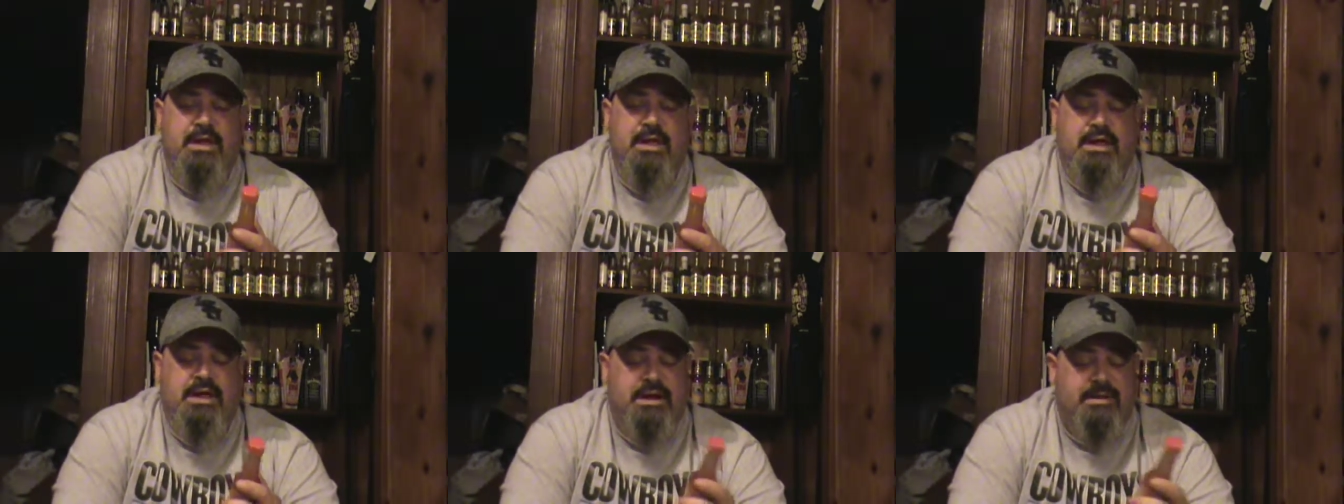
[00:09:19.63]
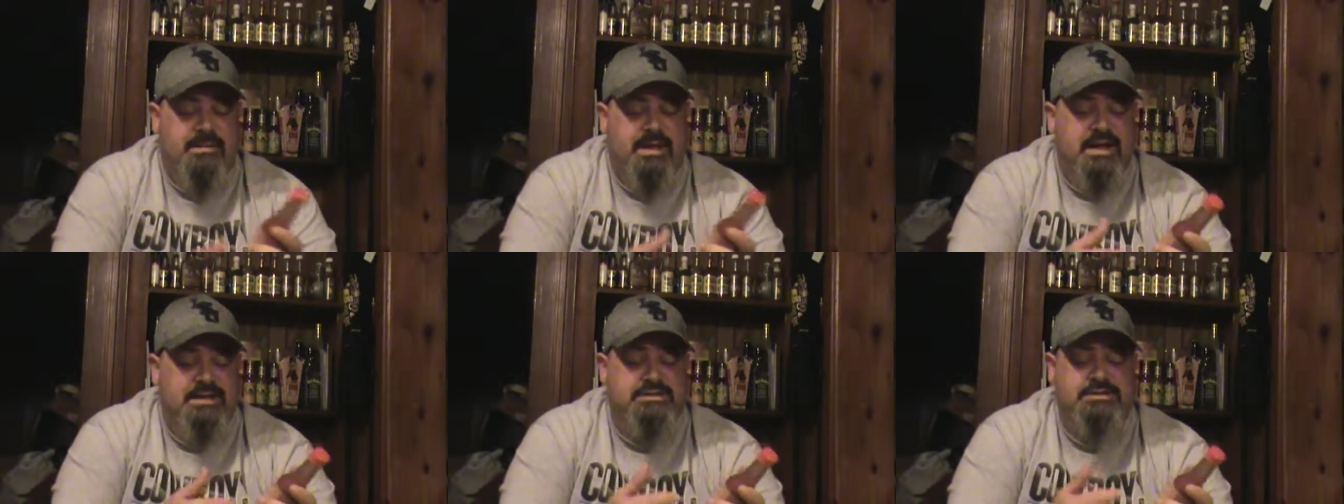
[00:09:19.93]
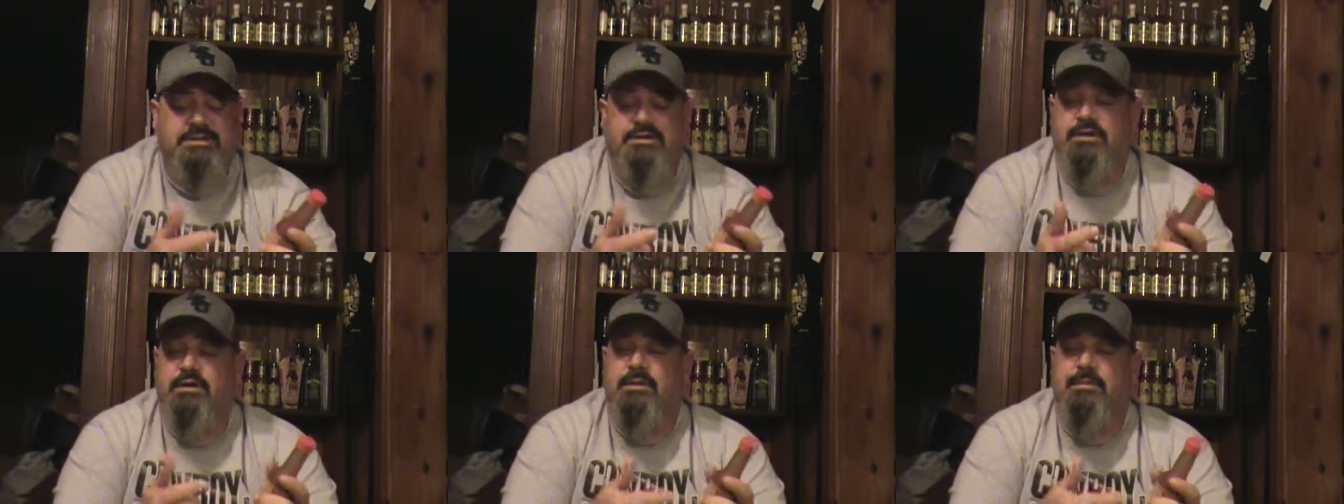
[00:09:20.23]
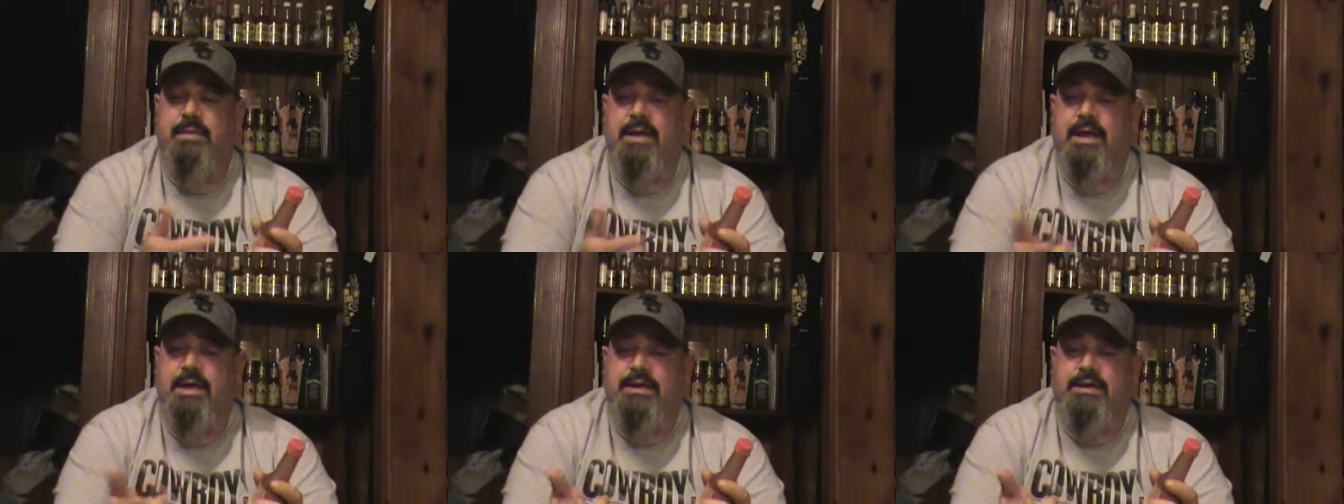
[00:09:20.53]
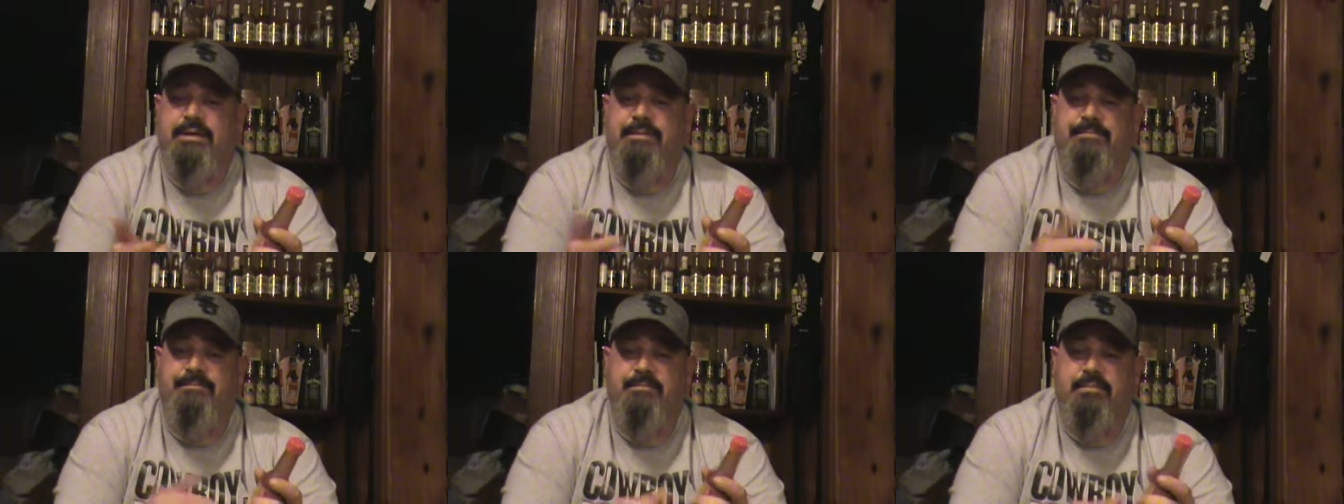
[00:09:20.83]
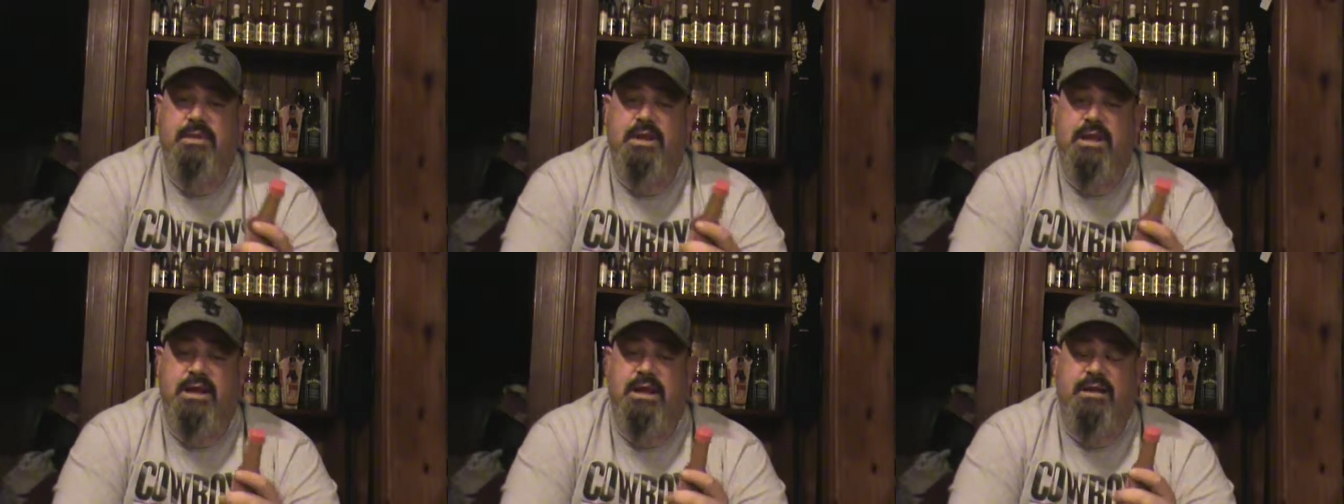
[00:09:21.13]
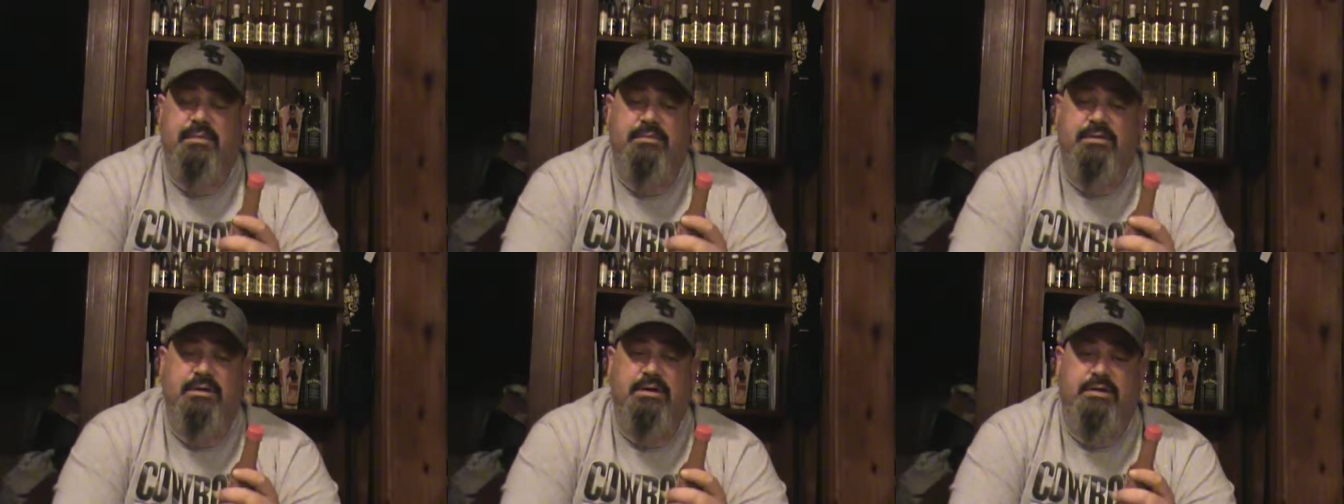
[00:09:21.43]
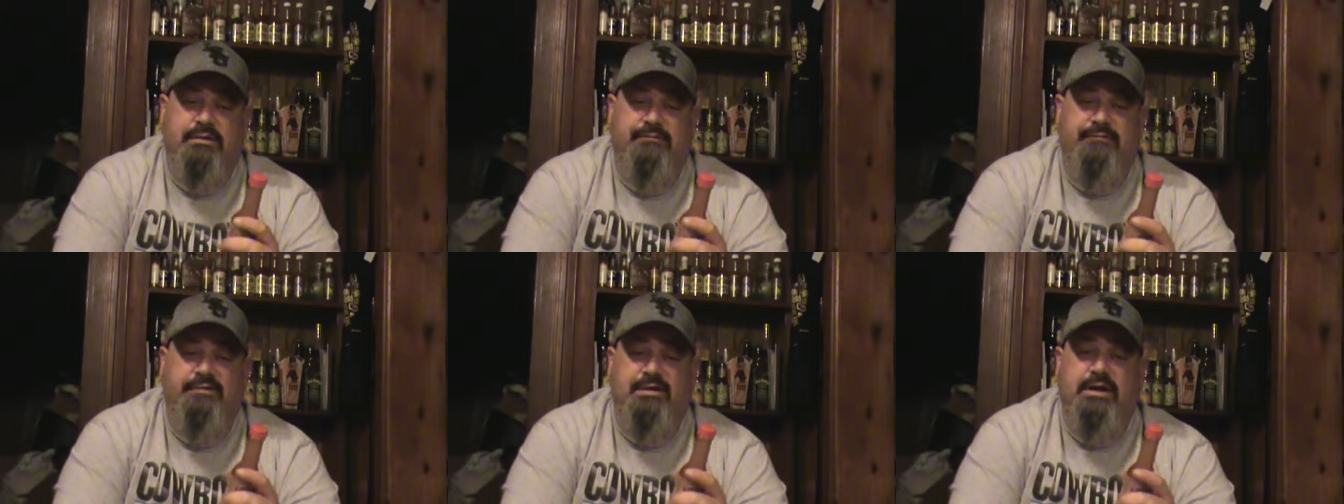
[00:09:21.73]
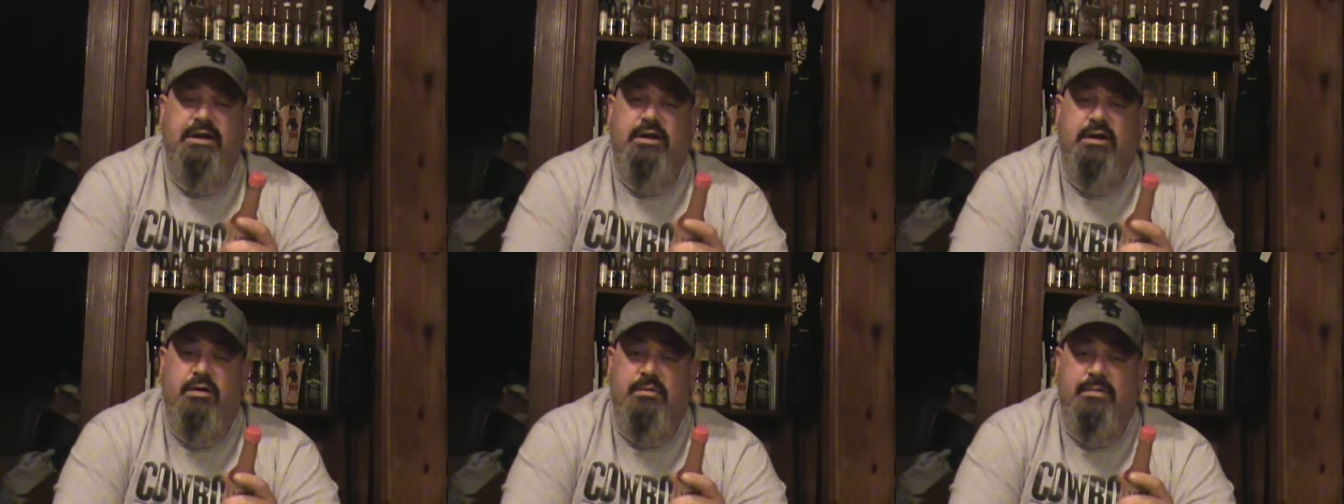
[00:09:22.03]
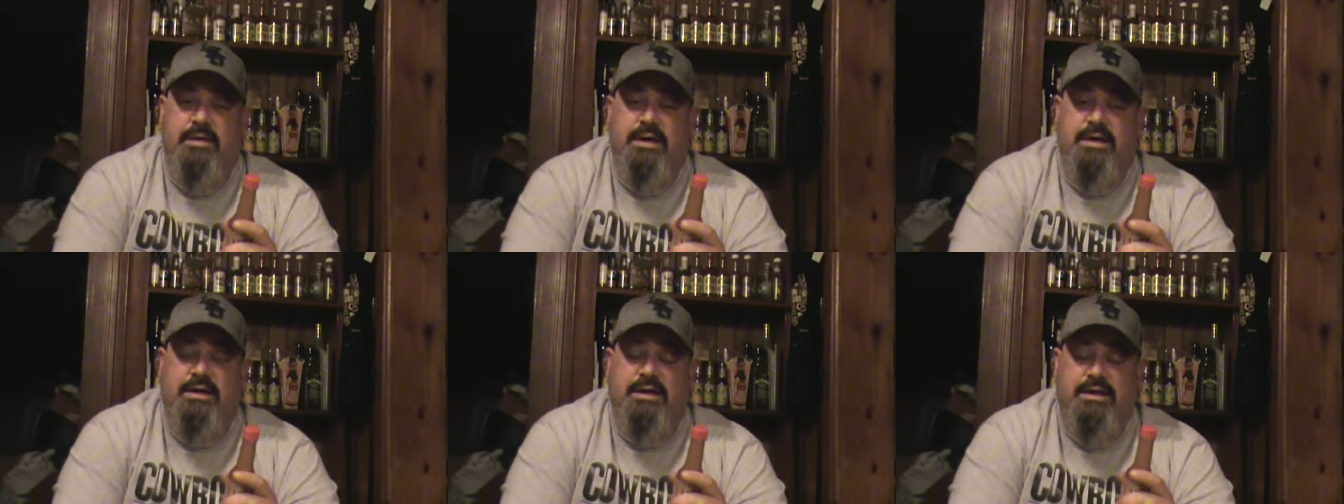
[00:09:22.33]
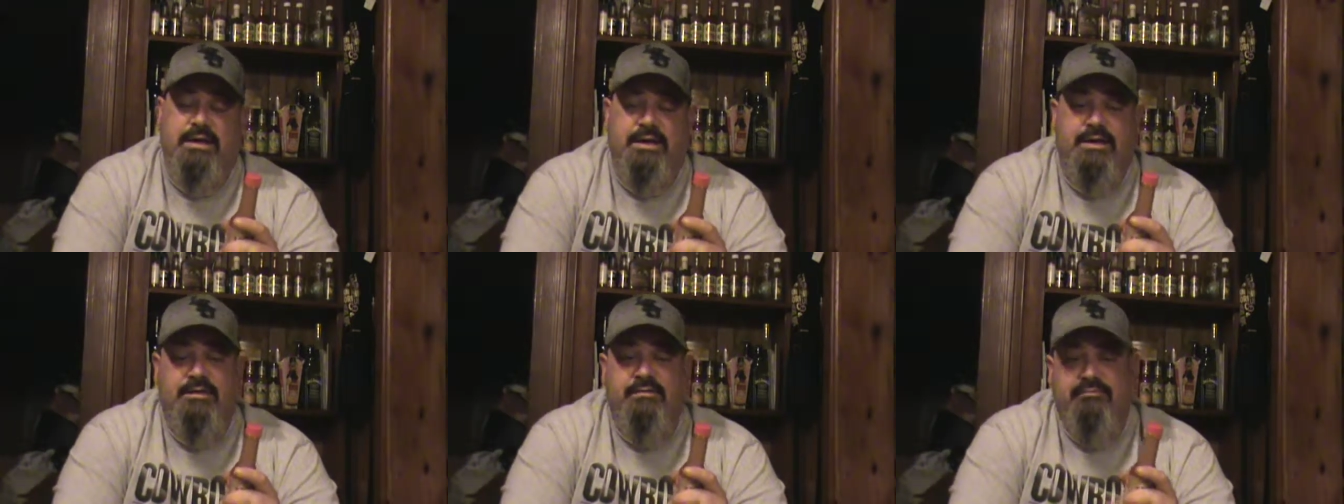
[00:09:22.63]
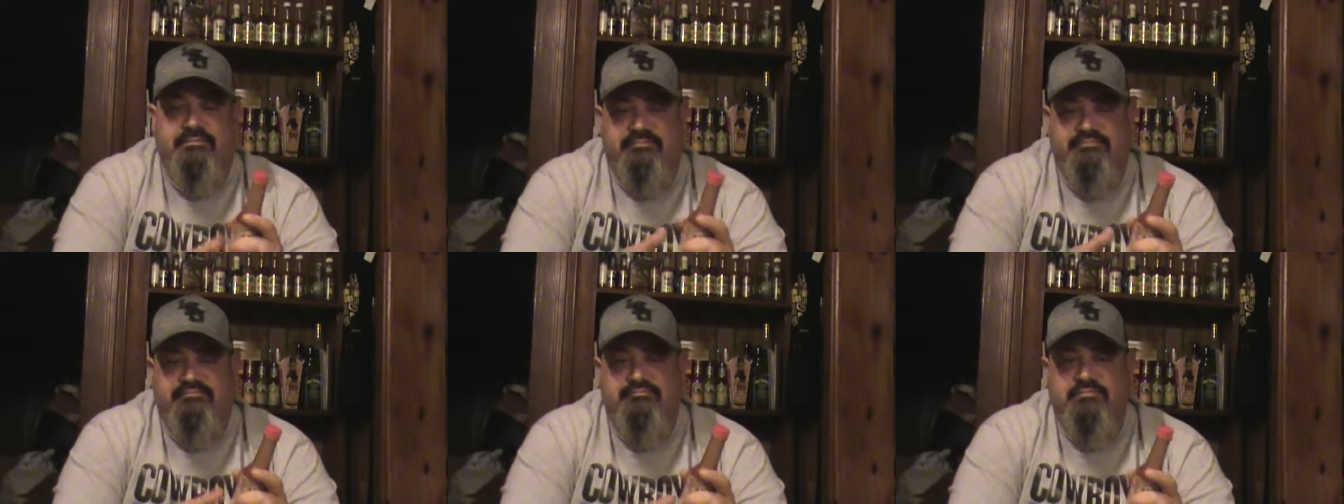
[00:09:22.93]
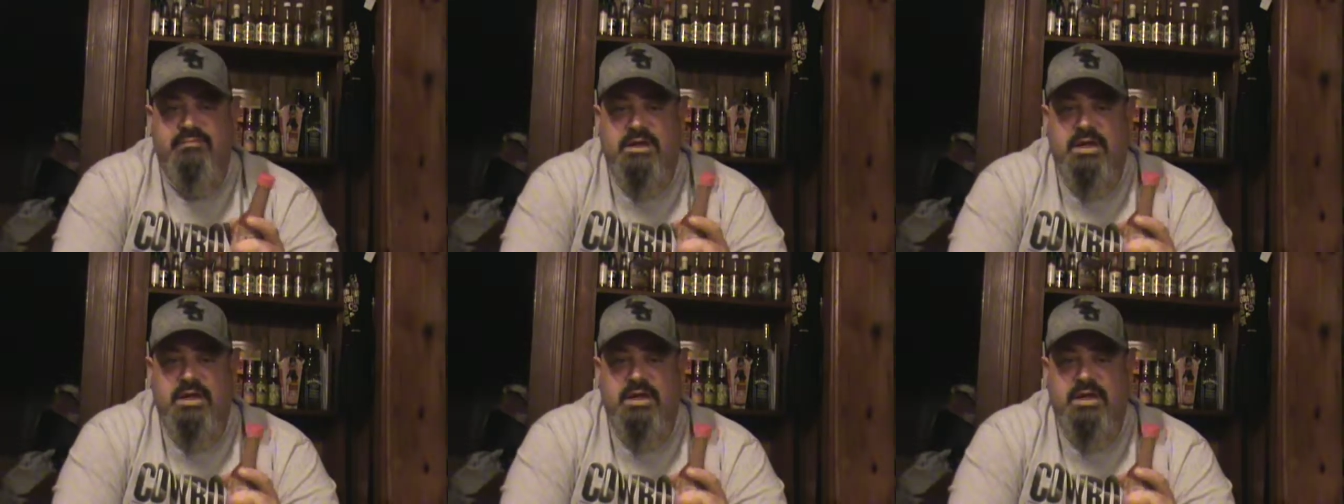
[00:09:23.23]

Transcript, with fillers: And I'm actually going to make it, and I'm going to video making it and